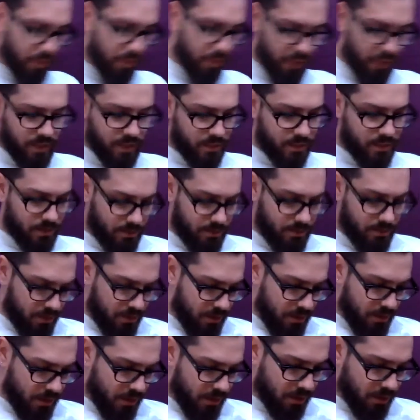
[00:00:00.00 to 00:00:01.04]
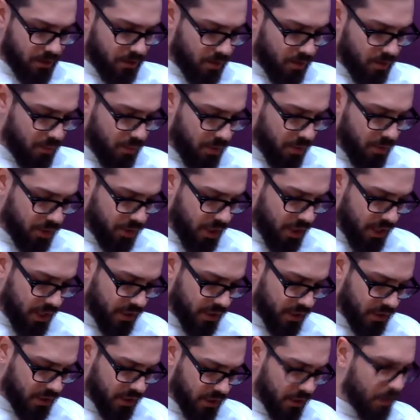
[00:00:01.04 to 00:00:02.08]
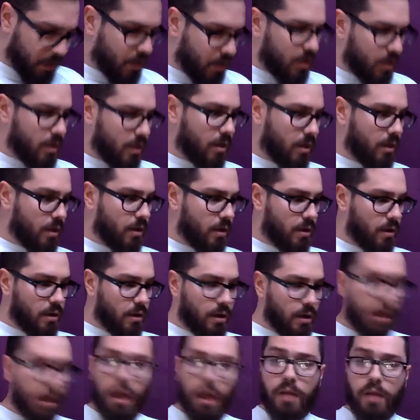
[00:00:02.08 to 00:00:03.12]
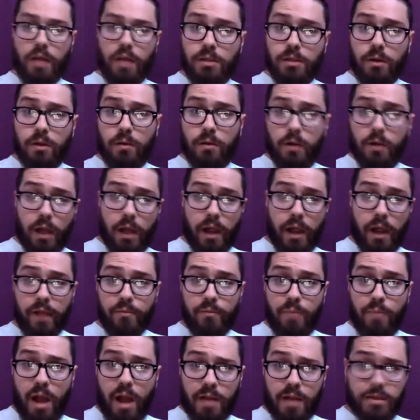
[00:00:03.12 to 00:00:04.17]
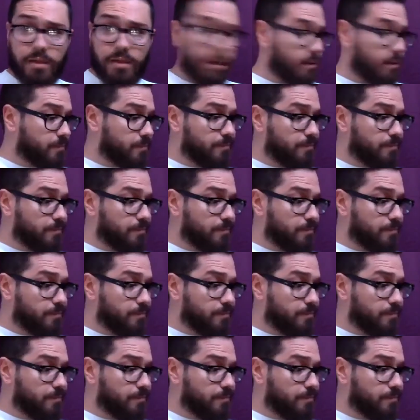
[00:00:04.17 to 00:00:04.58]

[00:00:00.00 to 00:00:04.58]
Thanks so much, guys. So I have the box here.